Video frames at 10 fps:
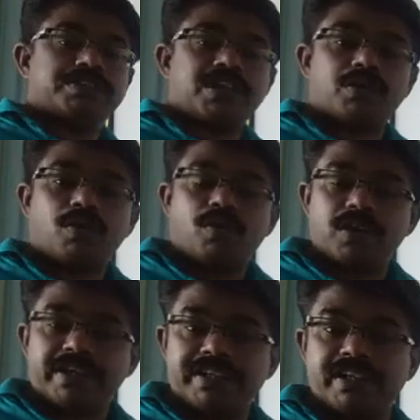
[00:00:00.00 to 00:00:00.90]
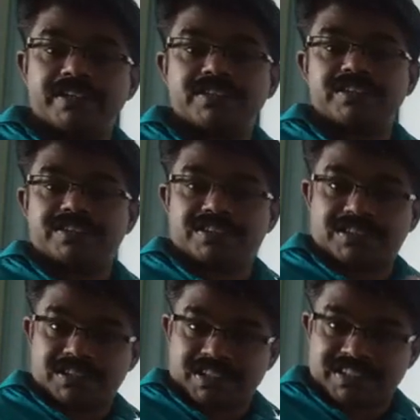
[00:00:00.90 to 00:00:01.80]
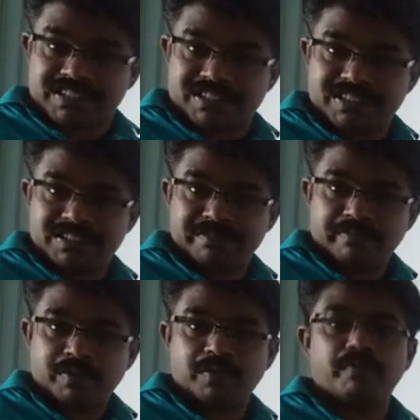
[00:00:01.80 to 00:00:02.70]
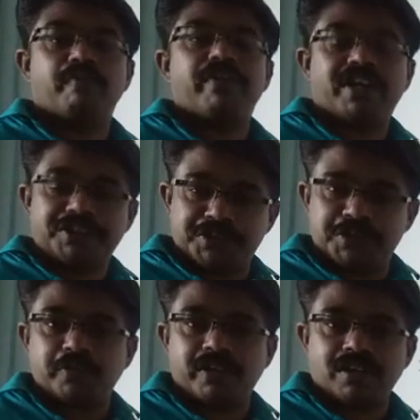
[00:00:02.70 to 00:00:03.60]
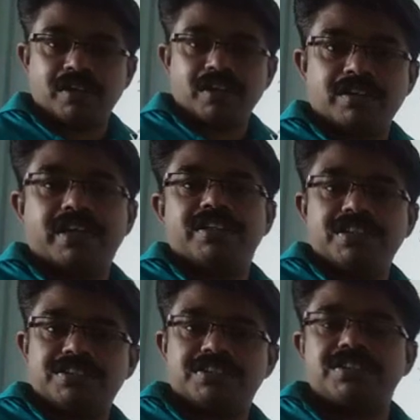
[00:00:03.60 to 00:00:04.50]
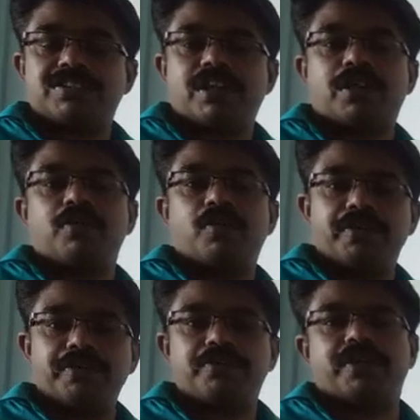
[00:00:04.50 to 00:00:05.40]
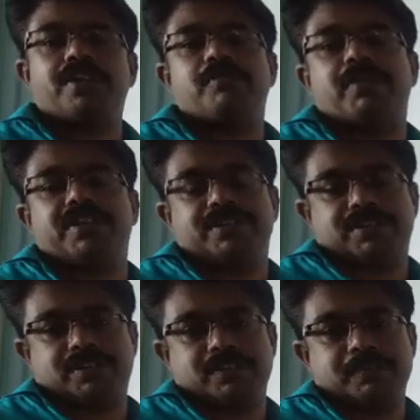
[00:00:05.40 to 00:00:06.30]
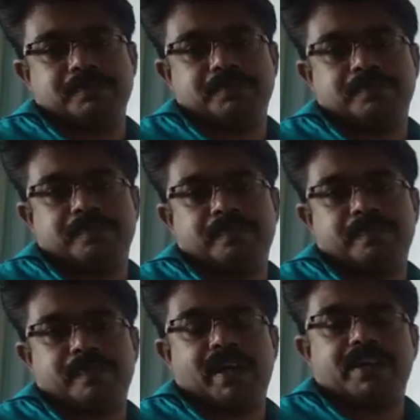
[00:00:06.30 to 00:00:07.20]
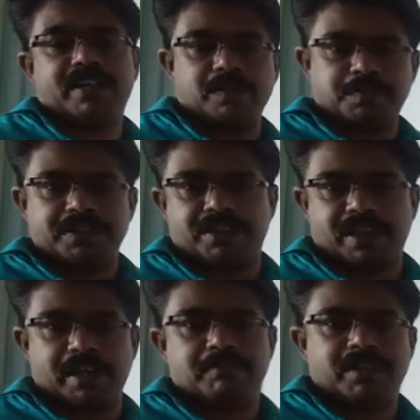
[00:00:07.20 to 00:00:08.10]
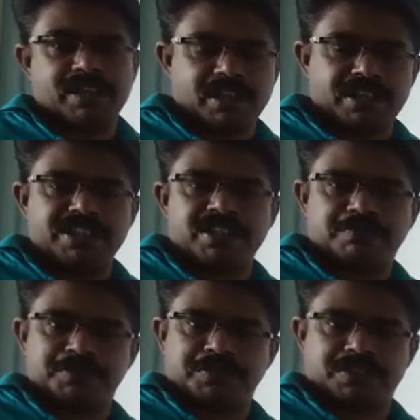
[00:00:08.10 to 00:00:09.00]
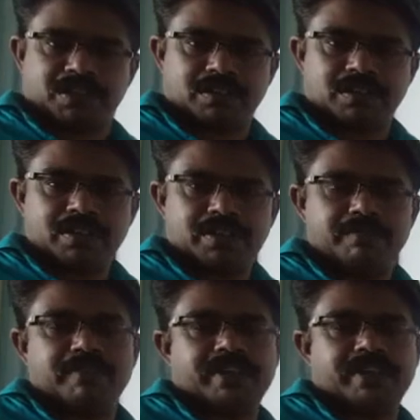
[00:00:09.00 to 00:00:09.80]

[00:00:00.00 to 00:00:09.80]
are already set, we are sure that these things are going to take place at a definite time in the near future, we